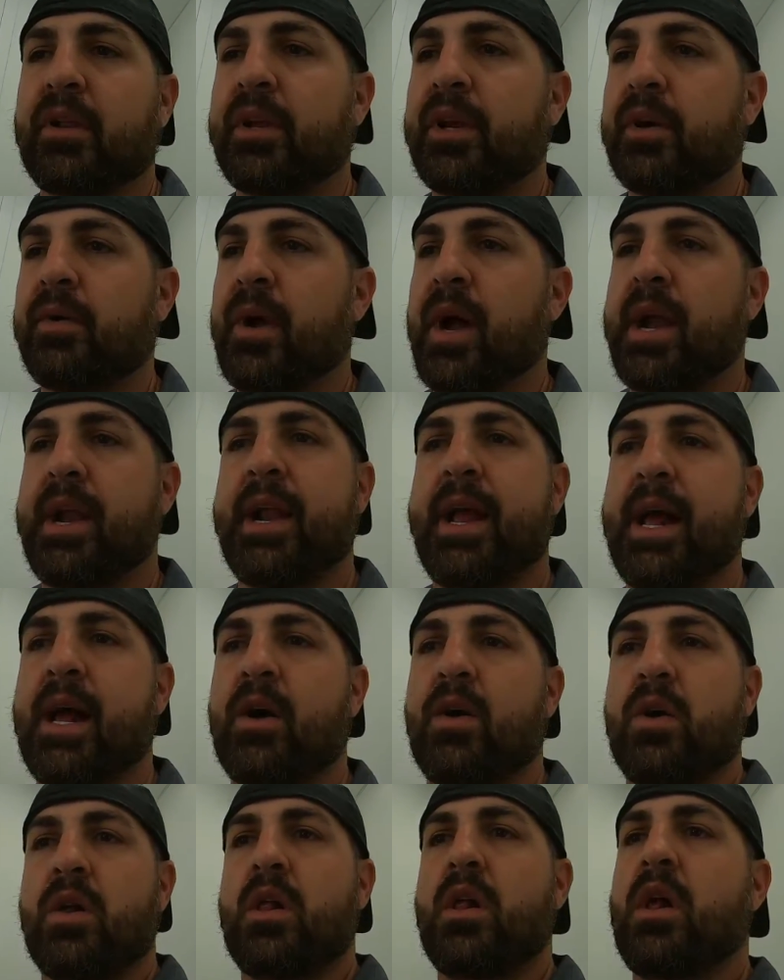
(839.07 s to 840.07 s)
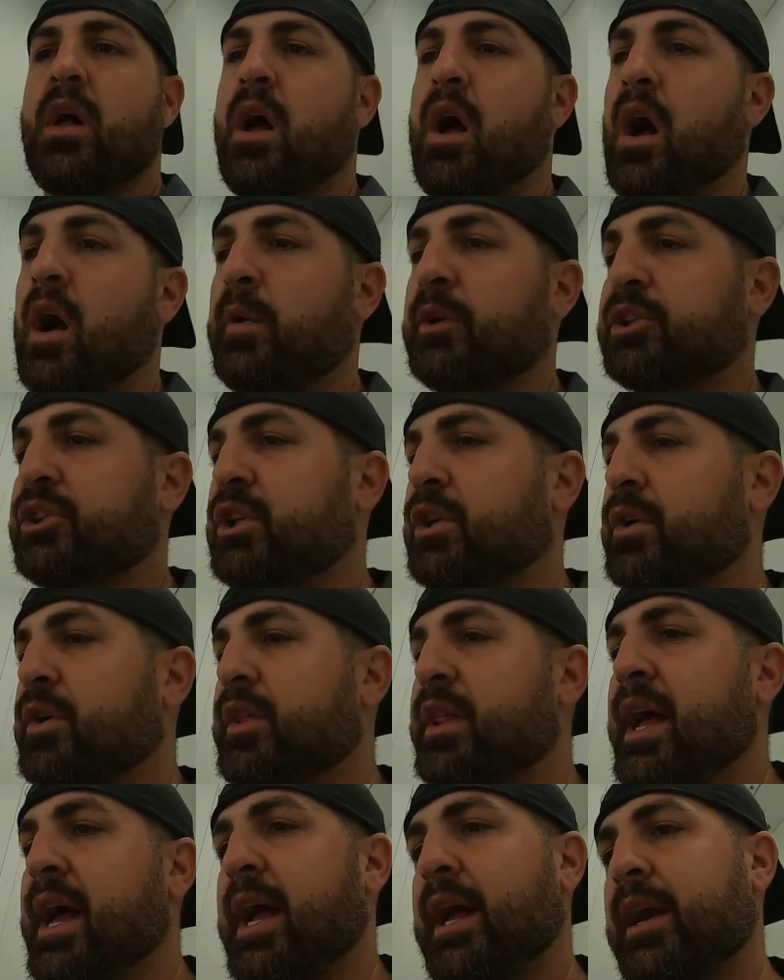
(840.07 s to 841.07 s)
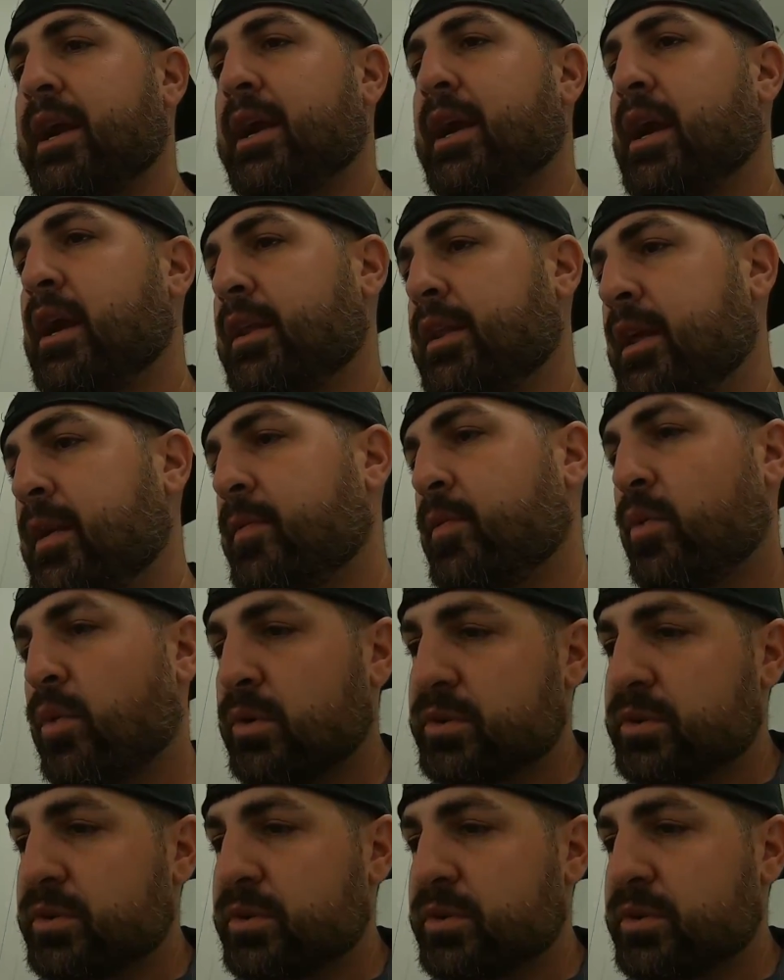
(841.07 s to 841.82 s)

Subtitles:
clear right now. I will show you that, and then